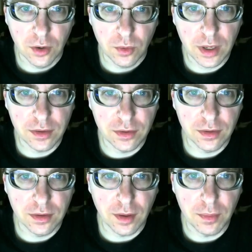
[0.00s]
We had
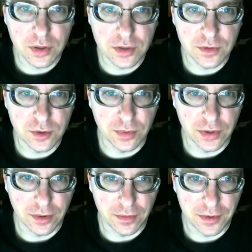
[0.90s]
a bunch of
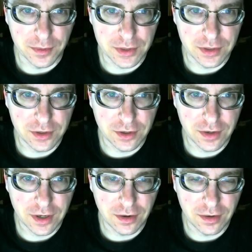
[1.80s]
superhero films this year.
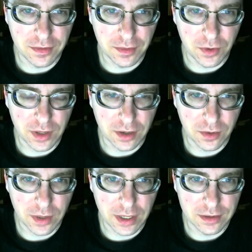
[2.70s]
Not all of them were that
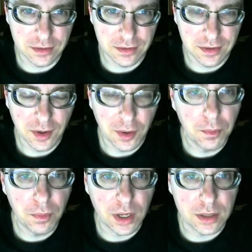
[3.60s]
great.
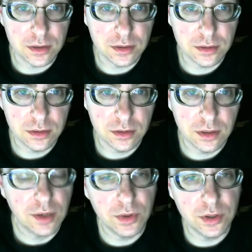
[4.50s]
But,
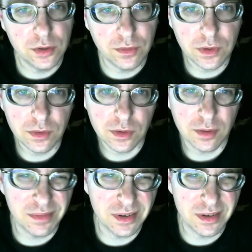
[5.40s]
wanted to review
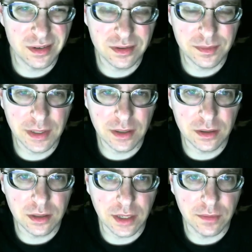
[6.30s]
them, but it's been a
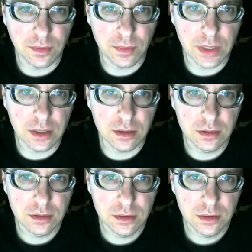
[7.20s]
little late for me.
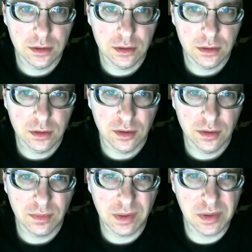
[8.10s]

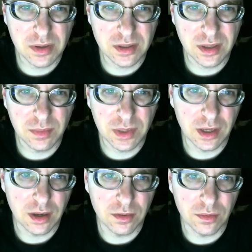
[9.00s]
Maybe I'll see them
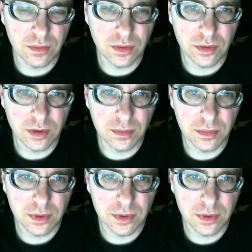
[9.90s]
again and review them.